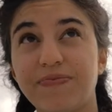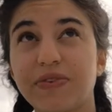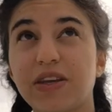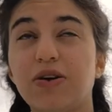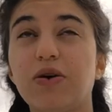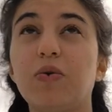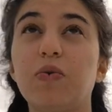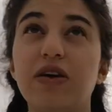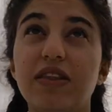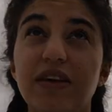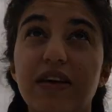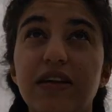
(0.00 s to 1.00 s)
go
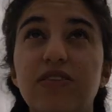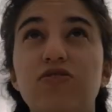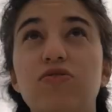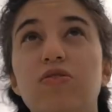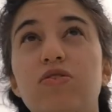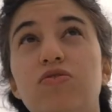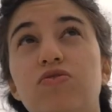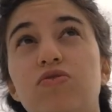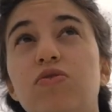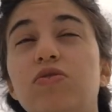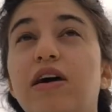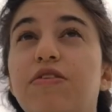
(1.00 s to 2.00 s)
with it, to
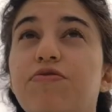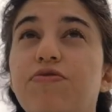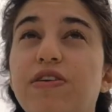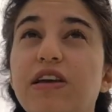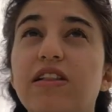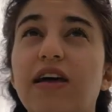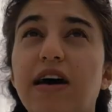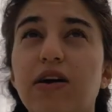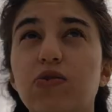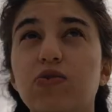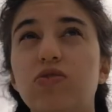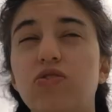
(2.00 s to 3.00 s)
control and feel
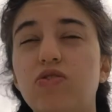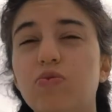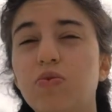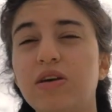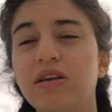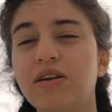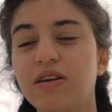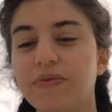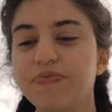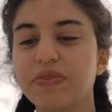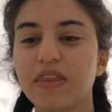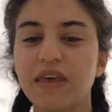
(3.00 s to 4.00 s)
out the wind.
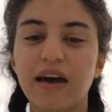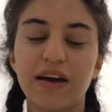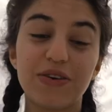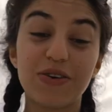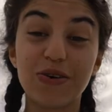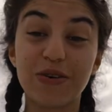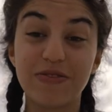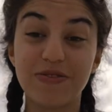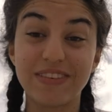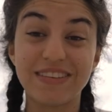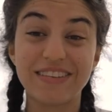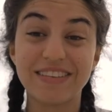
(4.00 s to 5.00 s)
I don't know if
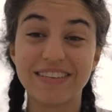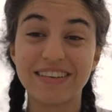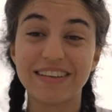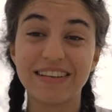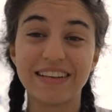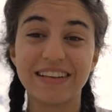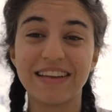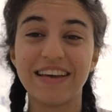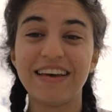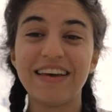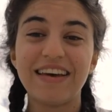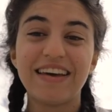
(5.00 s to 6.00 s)
it's still
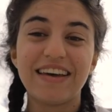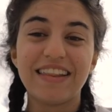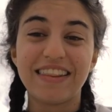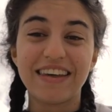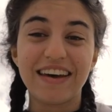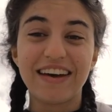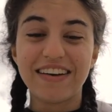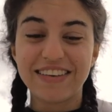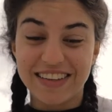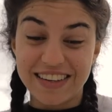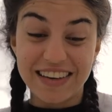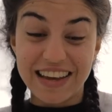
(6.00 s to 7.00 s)
there
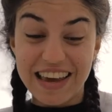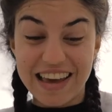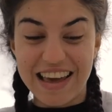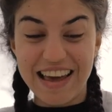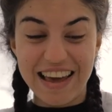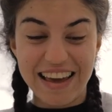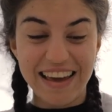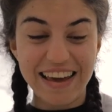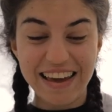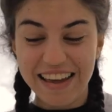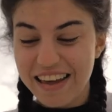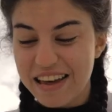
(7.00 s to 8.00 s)
today,
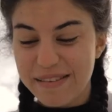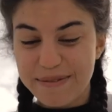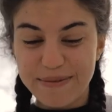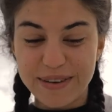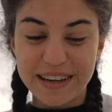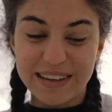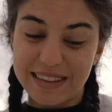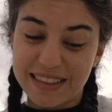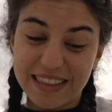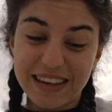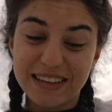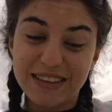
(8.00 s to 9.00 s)
but
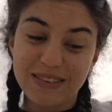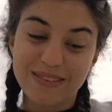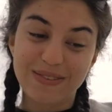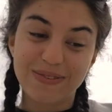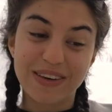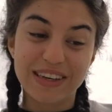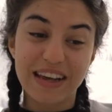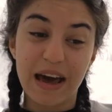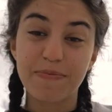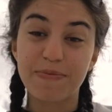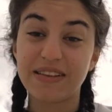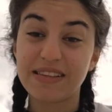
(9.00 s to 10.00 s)
that's what
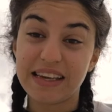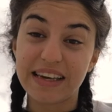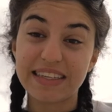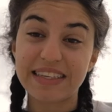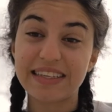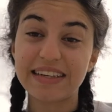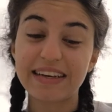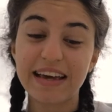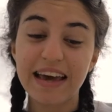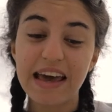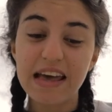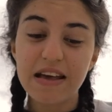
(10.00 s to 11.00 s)
happened
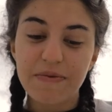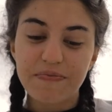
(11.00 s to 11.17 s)
yesterday.